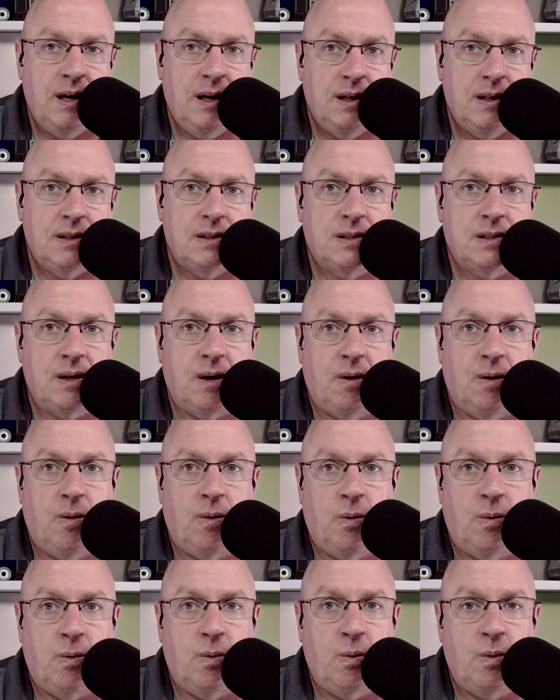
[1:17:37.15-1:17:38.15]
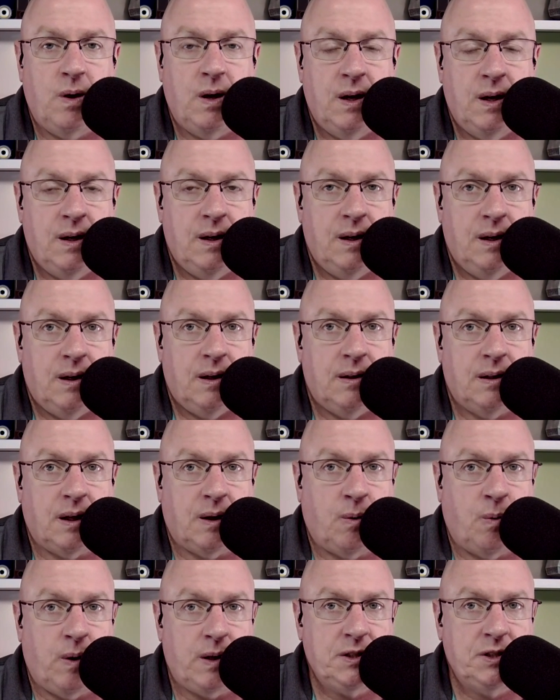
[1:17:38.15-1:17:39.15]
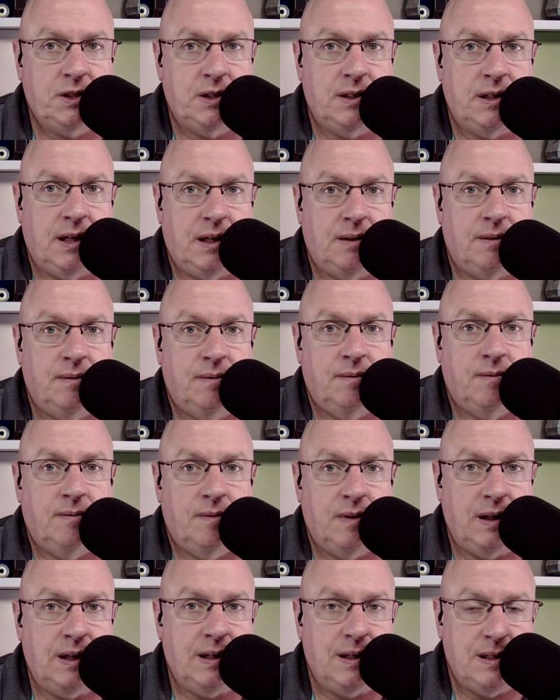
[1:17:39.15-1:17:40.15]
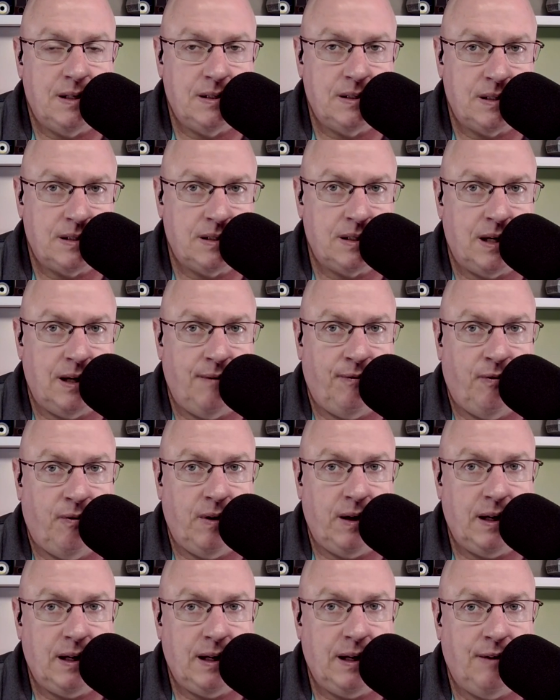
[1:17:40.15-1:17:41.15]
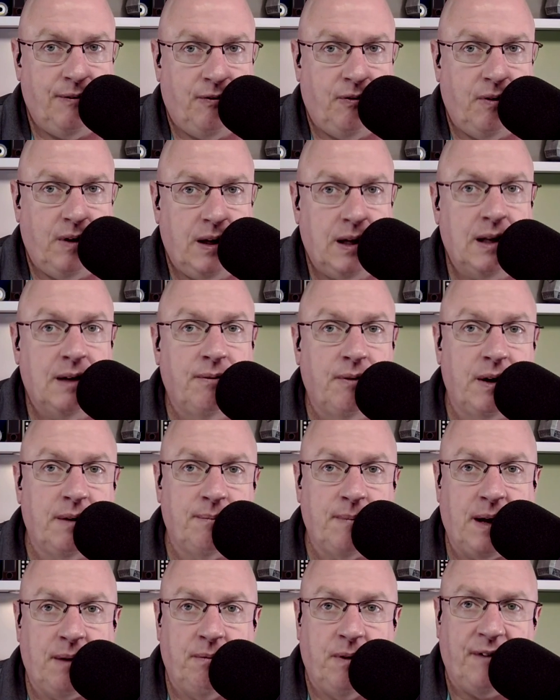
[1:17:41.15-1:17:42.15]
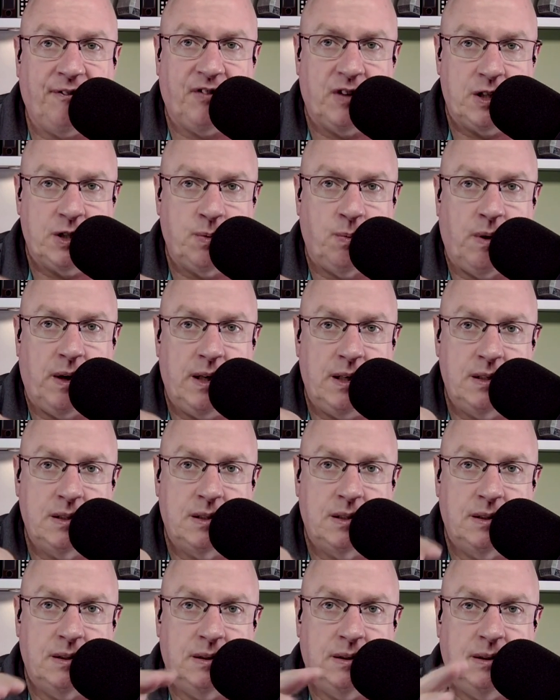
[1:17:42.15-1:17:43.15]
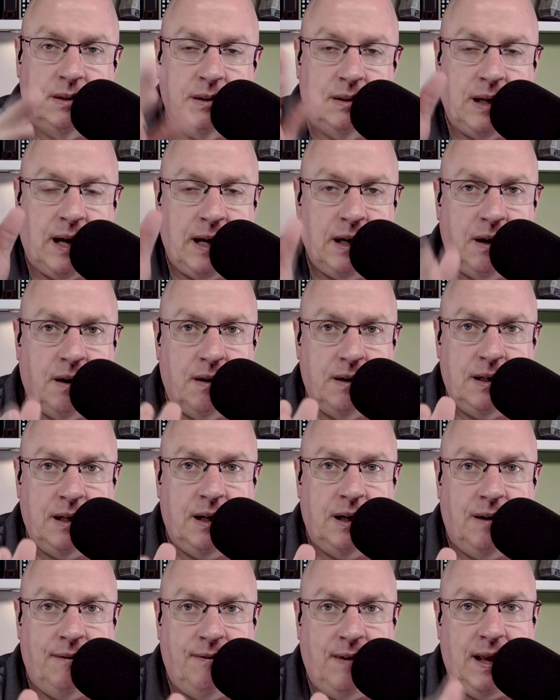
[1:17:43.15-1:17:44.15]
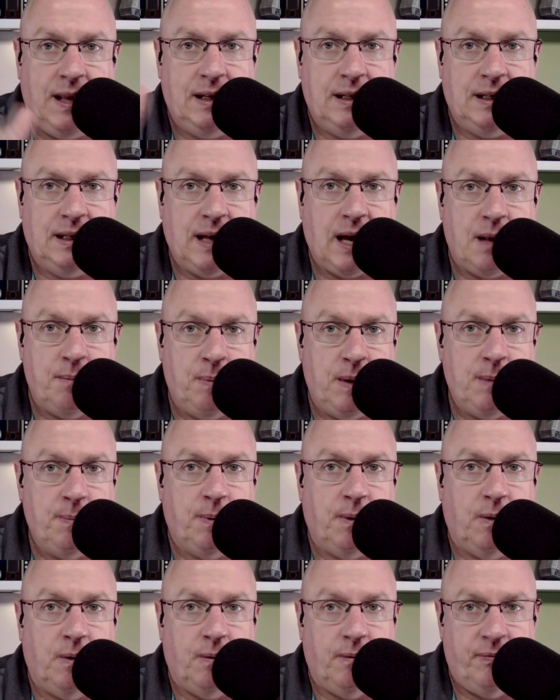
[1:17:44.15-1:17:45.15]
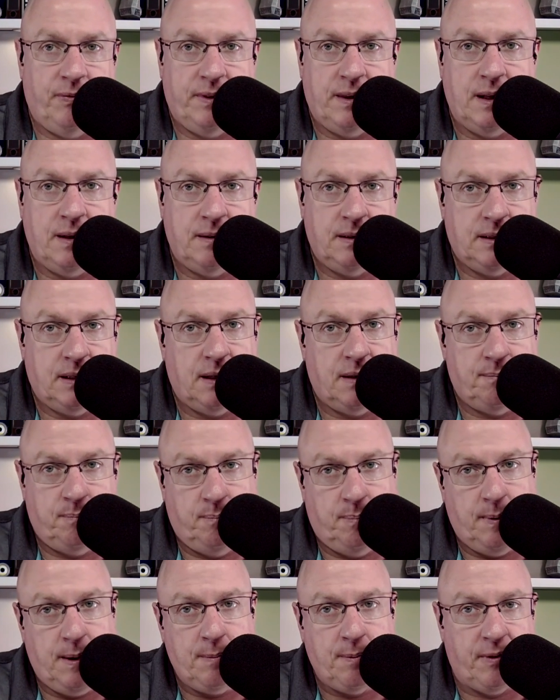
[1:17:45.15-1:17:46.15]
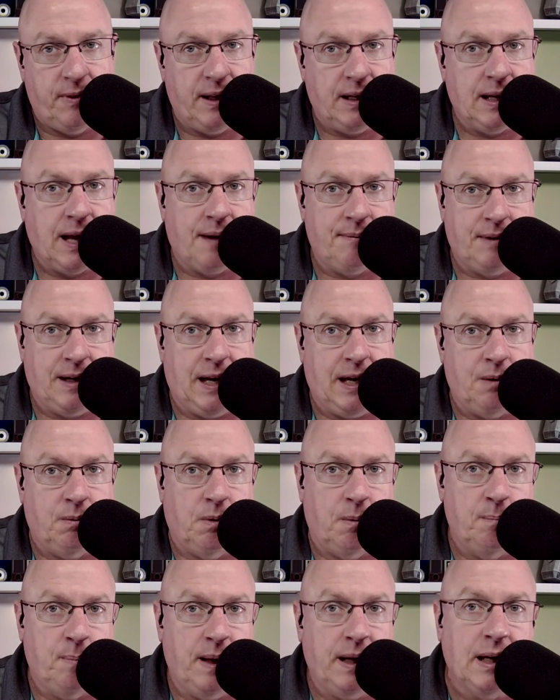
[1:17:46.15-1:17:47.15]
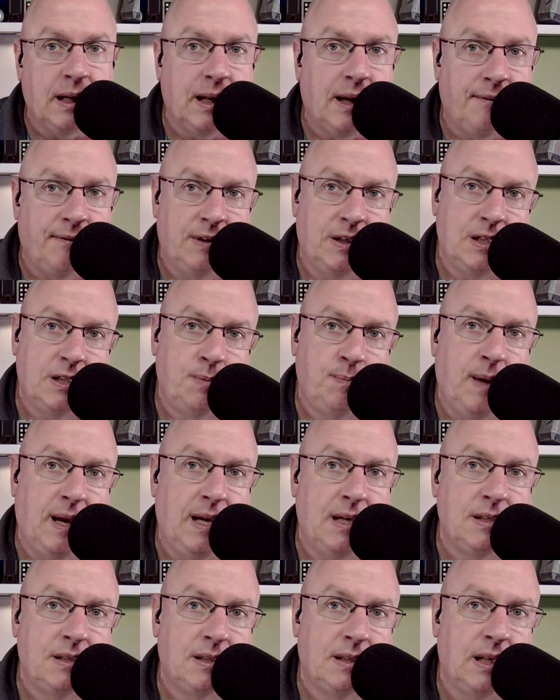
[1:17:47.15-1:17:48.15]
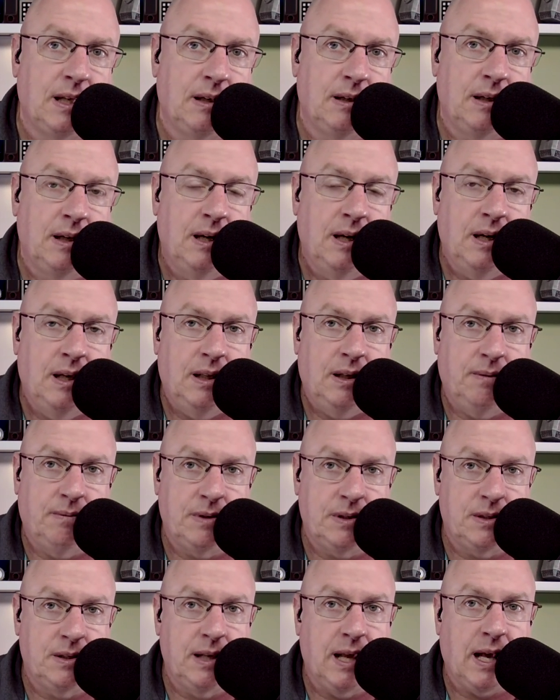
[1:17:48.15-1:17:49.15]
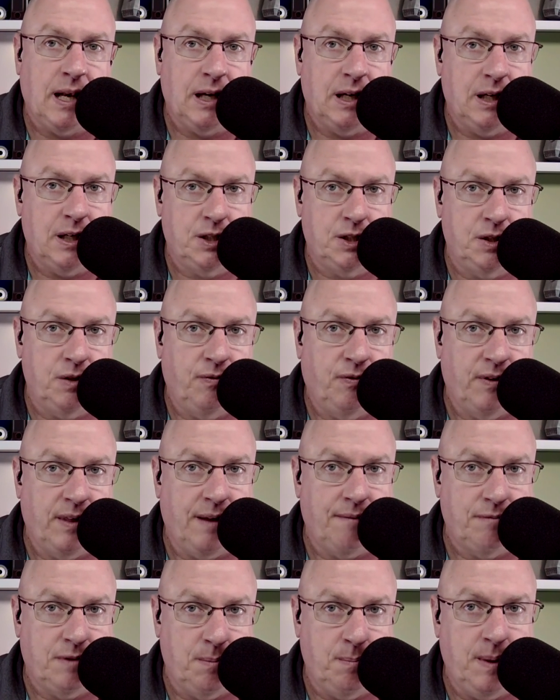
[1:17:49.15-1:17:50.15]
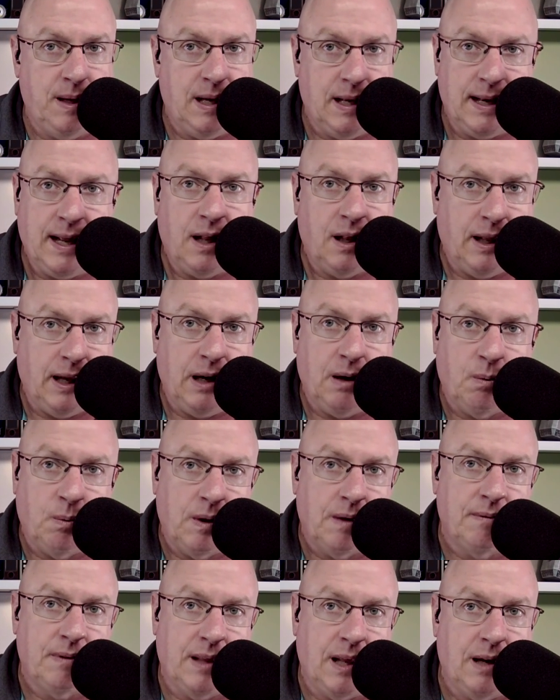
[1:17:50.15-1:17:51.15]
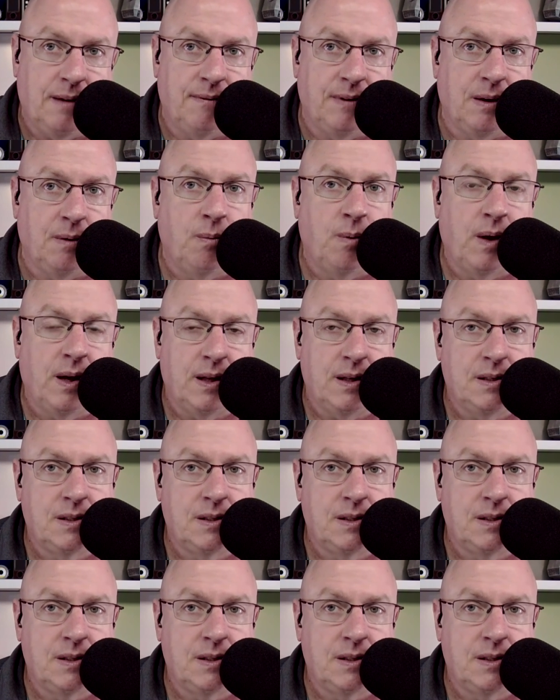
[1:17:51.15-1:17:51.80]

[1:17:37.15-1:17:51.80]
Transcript: So the question you know then is, is if we, if we, and what my reference was, iHeart did an event and got people, the, the people they nominated were big enough in the space that there was not an issue for them to be in LA or wherever that event was.